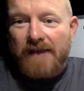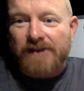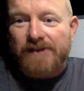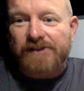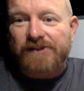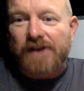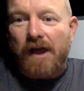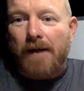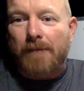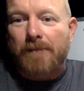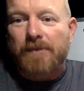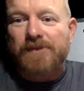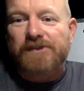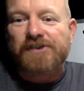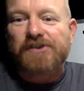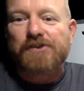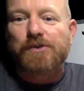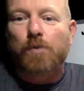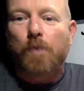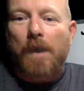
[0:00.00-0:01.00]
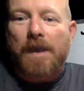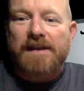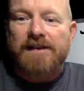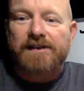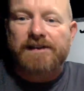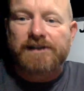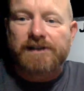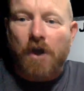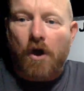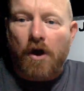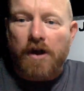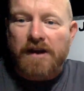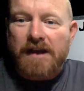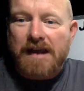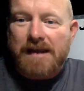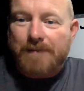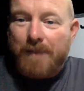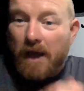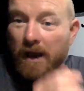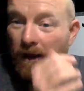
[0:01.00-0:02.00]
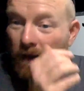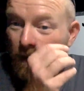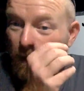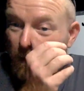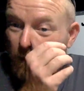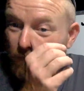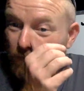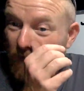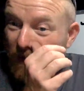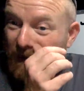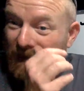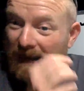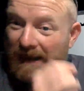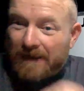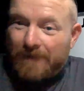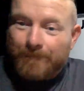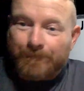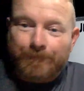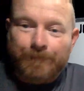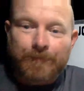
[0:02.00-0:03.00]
some sweet Dyneema rigging.